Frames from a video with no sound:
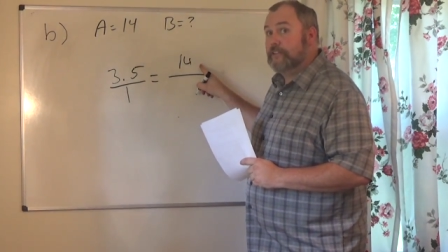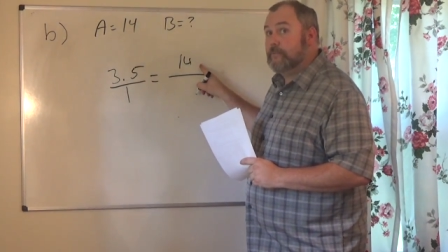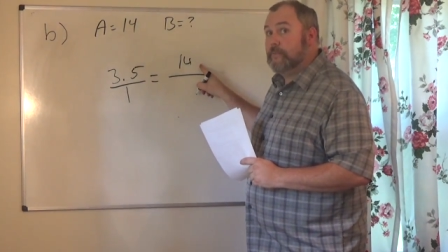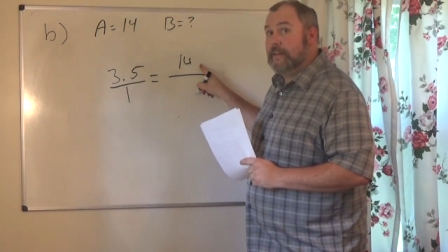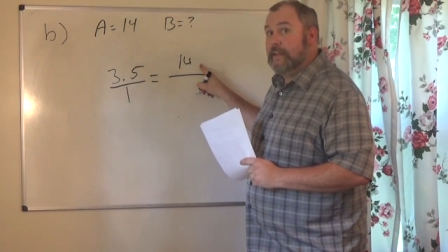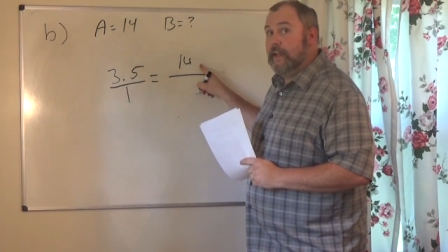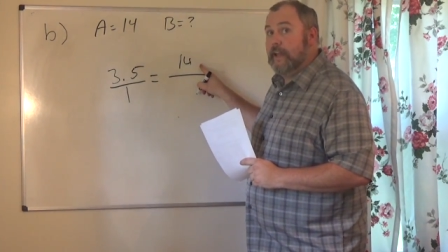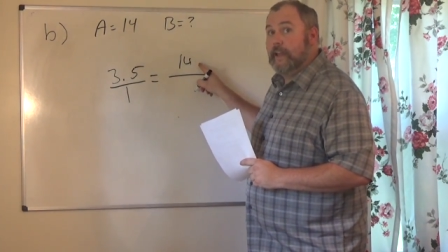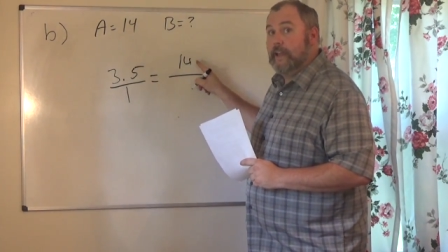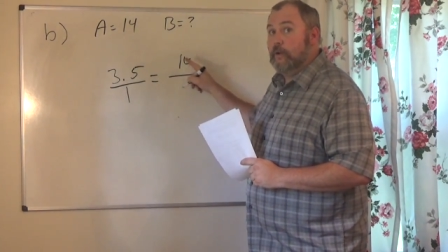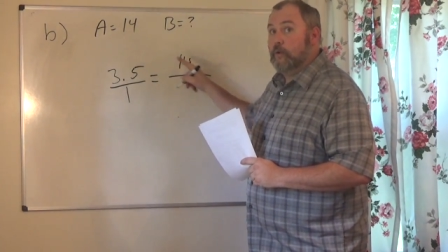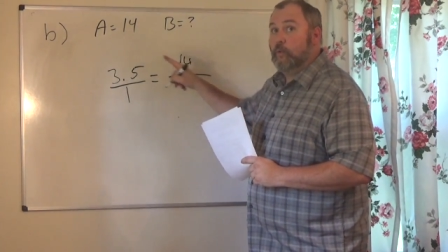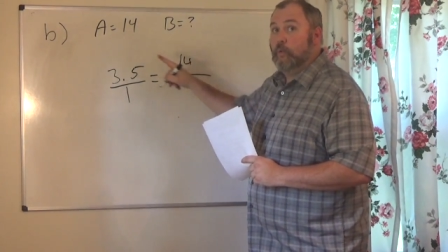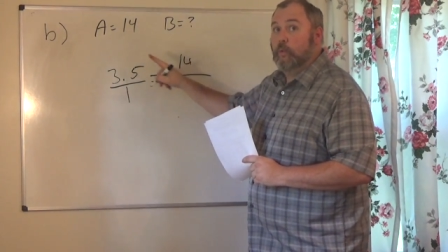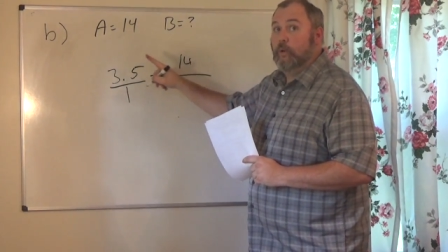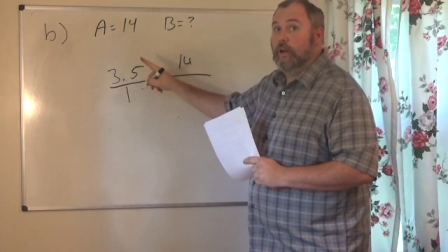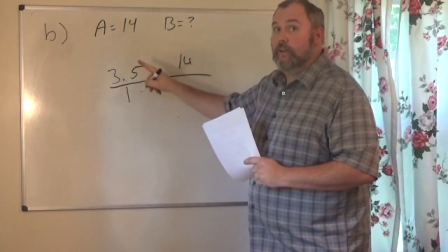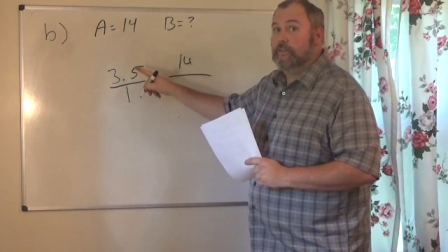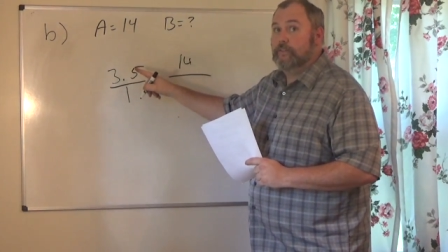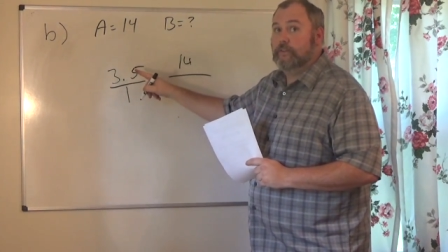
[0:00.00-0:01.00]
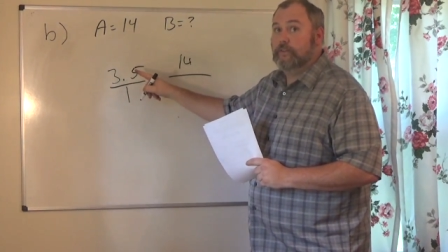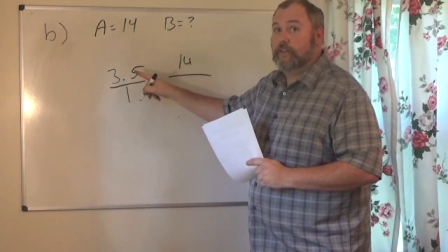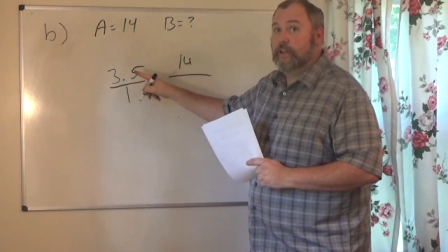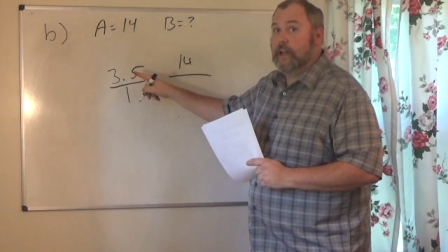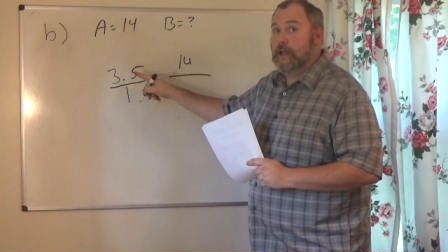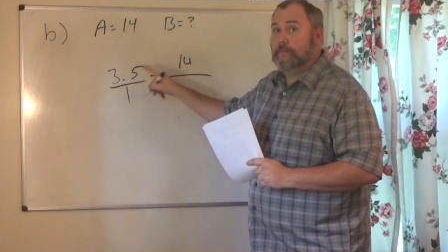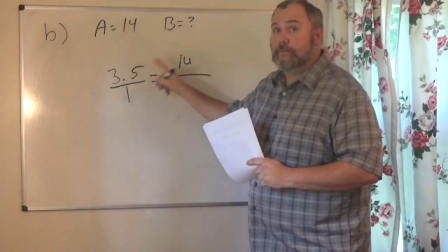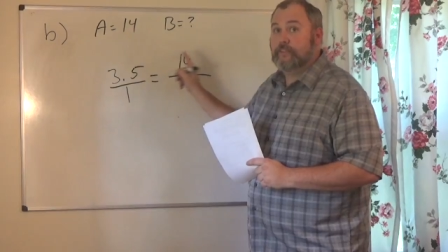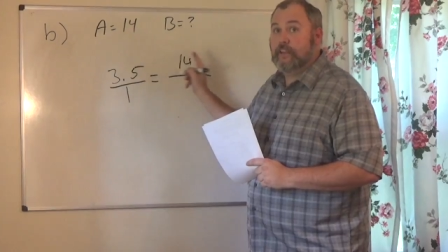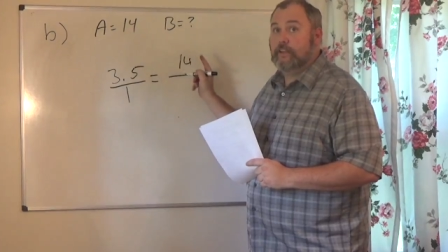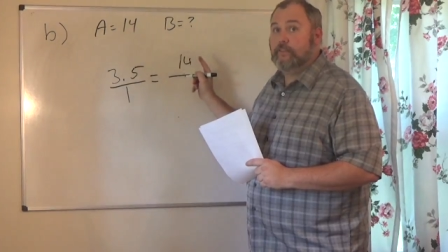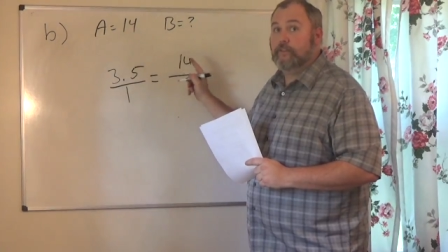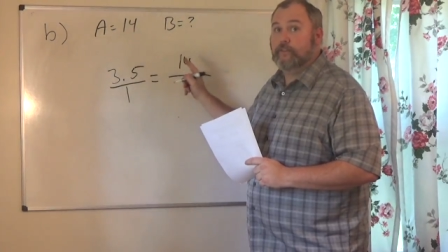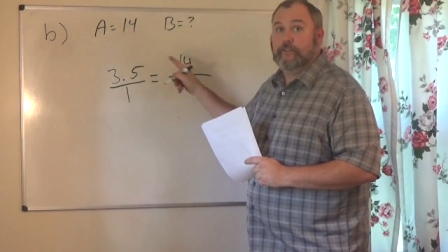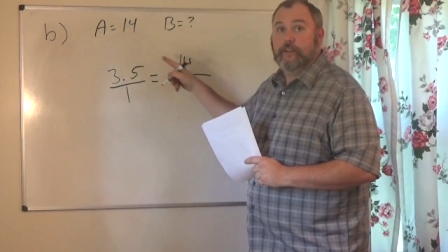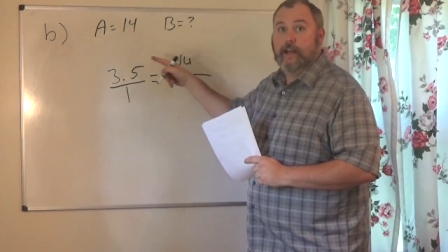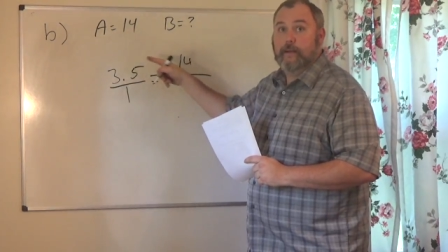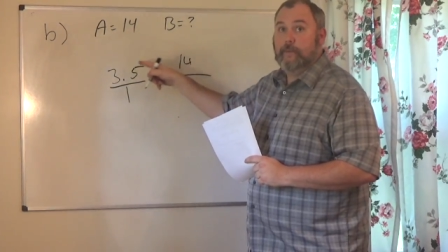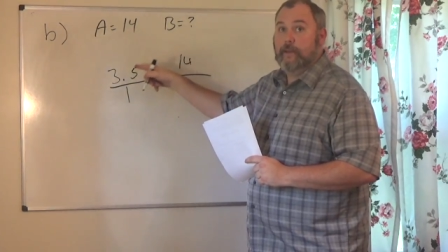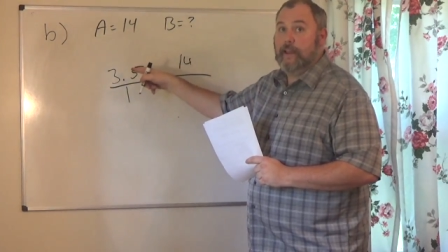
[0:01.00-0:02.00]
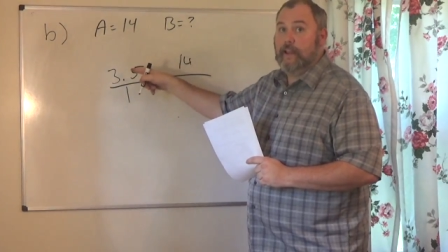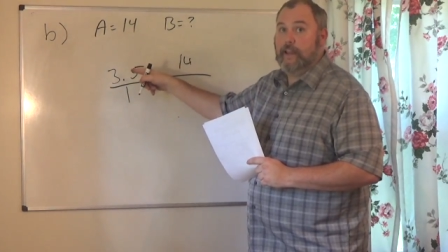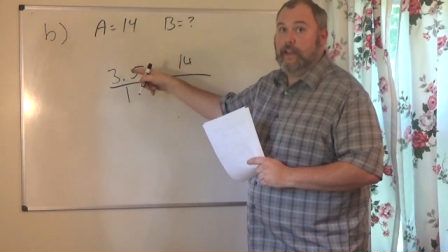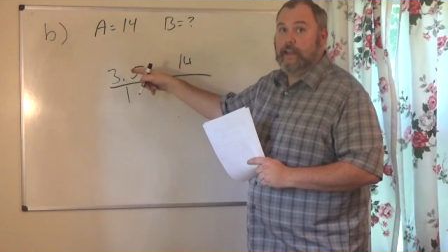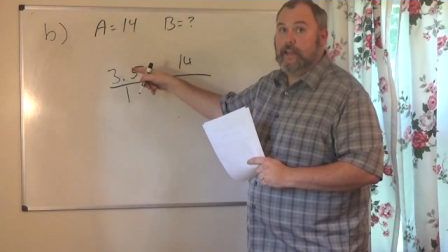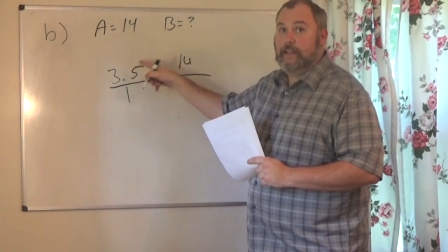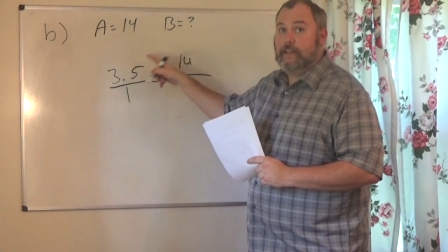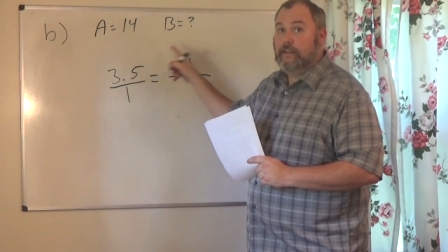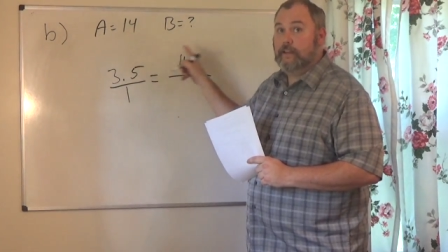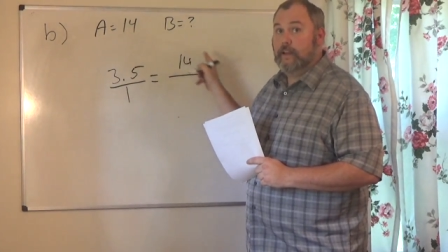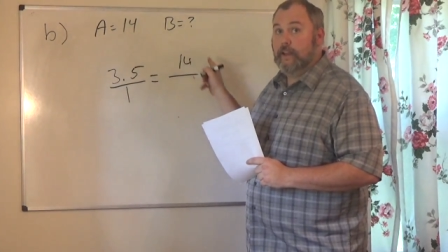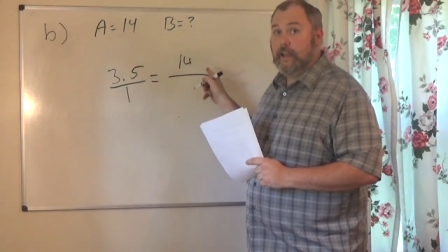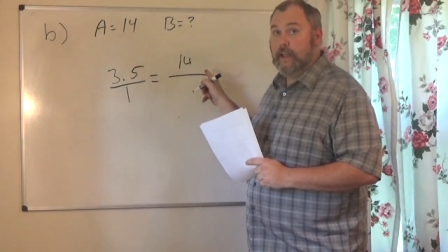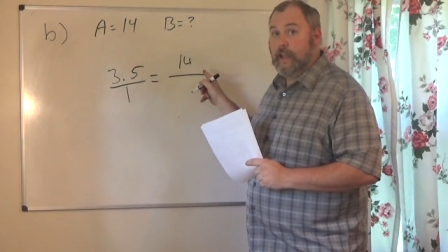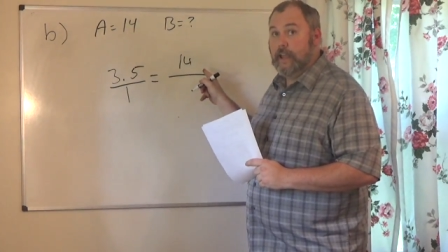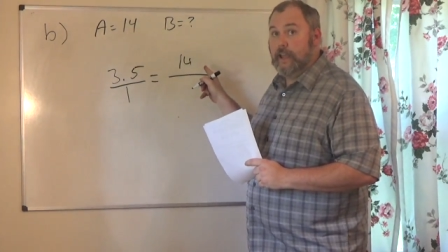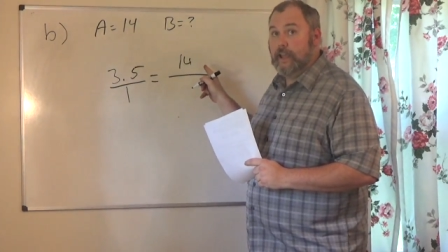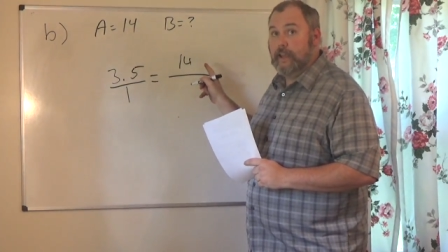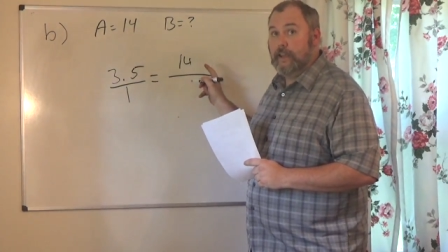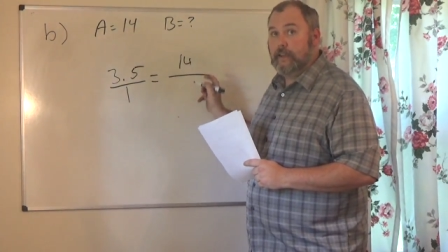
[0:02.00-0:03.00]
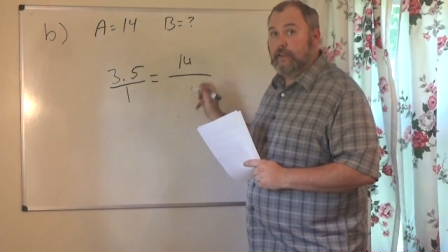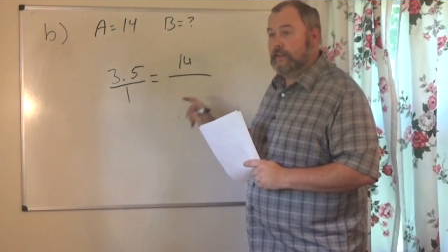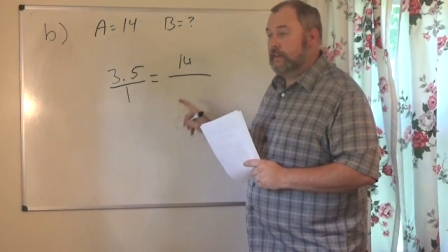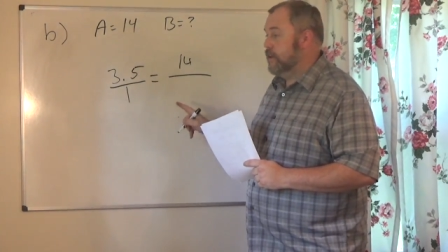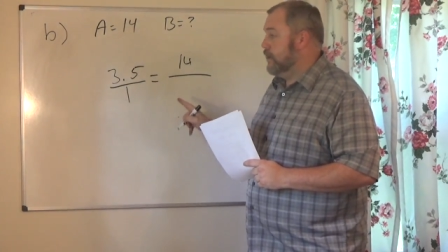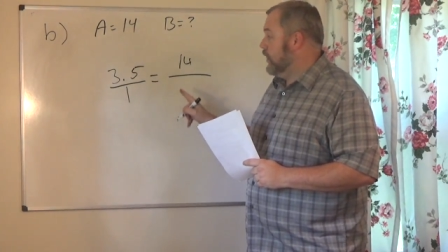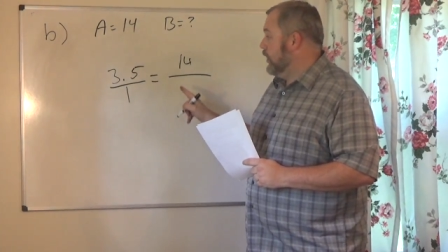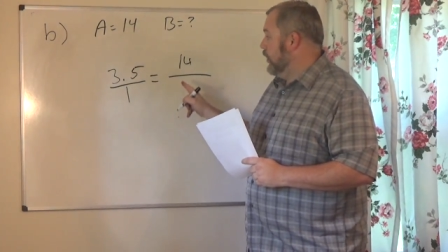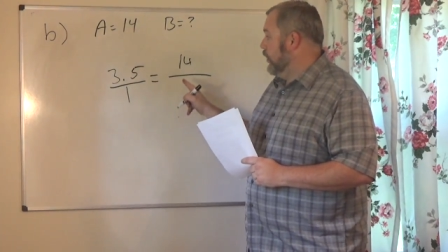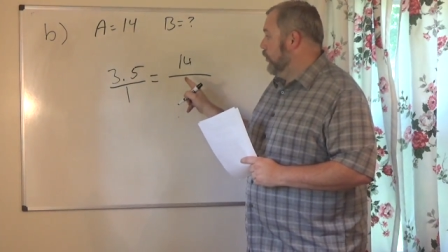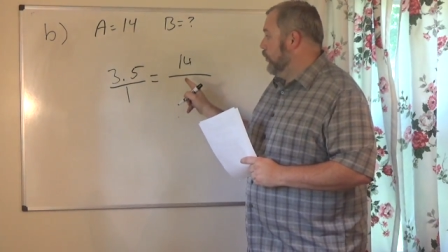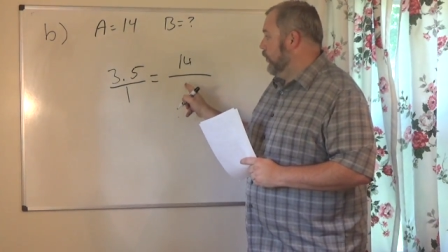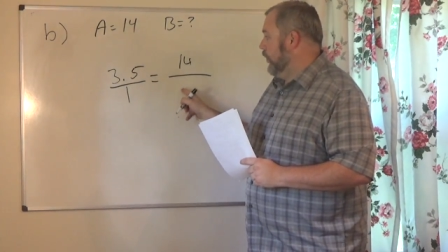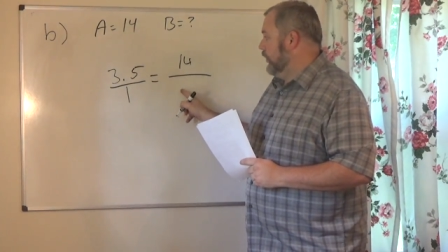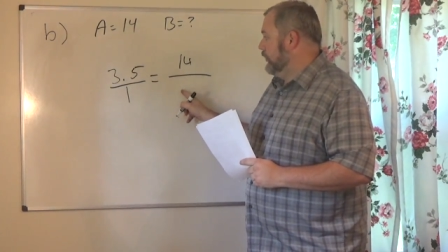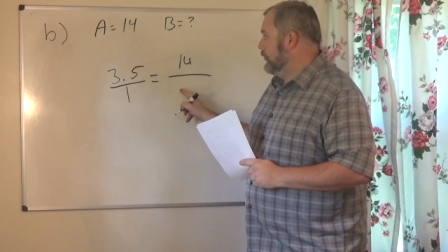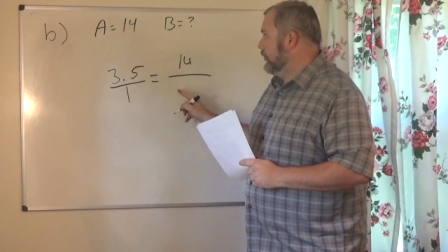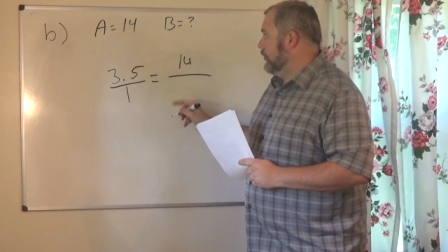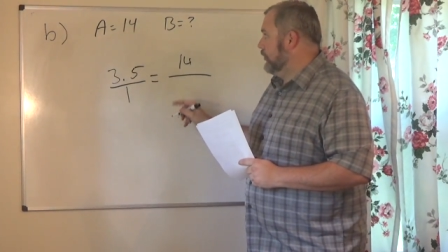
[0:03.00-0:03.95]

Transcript: to be A. What's on top stays on top. A, A. What's